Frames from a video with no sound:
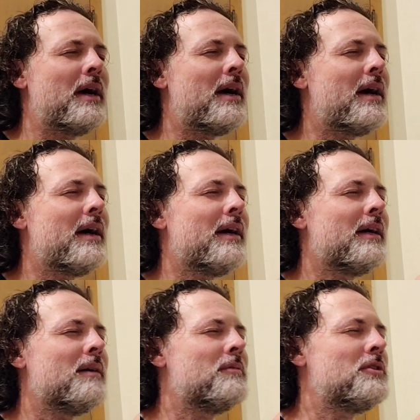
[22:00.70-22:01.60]
the
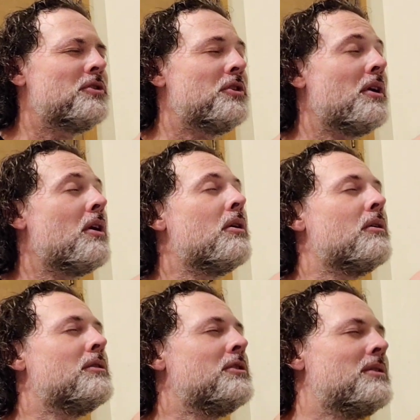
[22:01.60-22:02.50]
Baptist
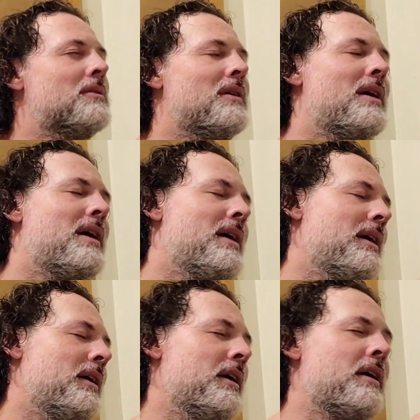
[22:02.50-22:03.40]
church,
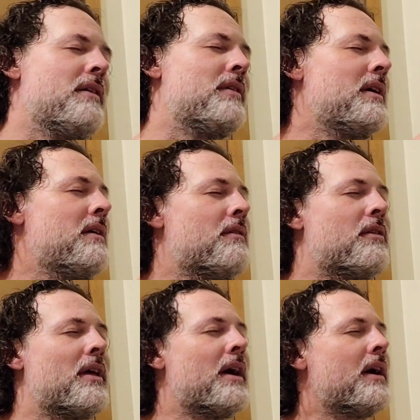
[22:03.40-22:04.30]

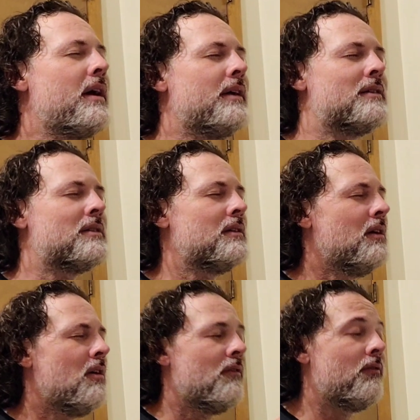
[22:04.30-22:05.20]
giving
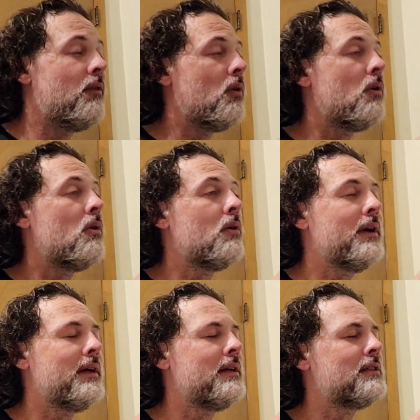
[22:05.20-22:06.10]
thanks
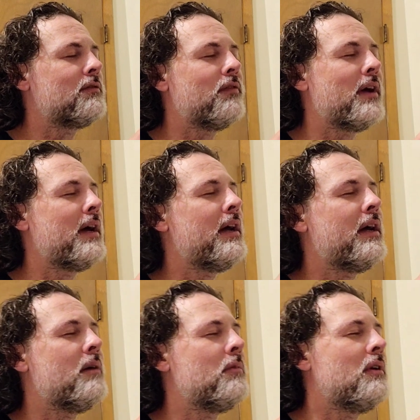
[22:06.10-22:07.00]
for his
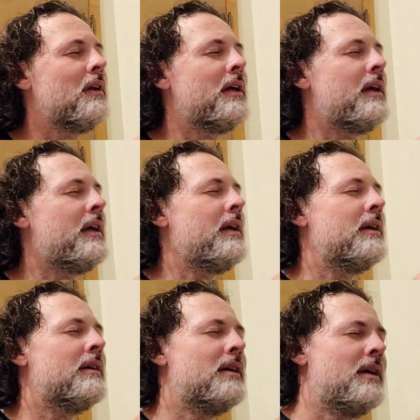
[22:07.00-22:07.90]

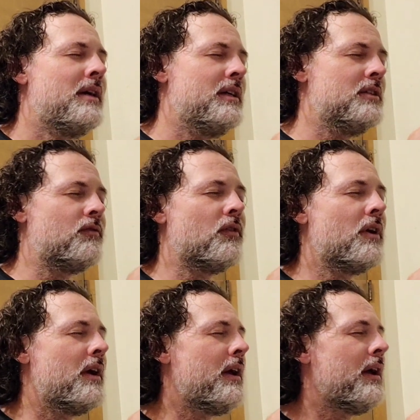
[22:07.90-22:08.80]
family, his
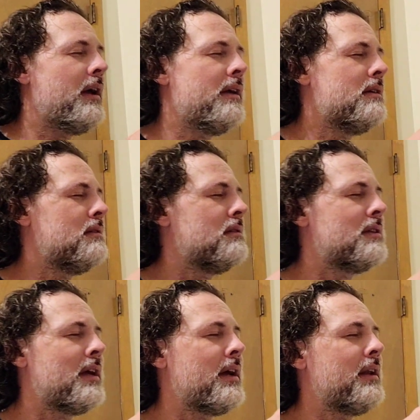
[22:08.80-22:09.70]

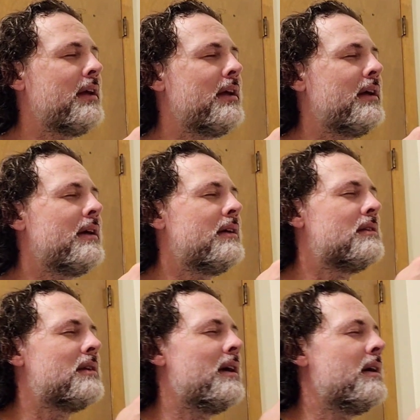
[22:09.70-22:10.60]
friends, and
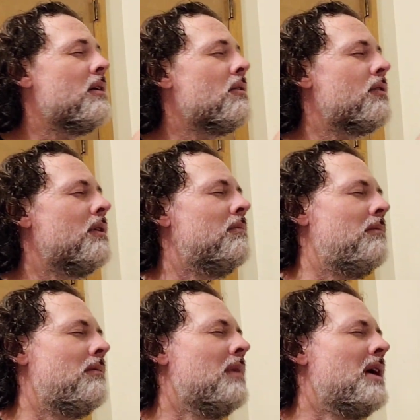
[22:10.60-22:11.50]
his health.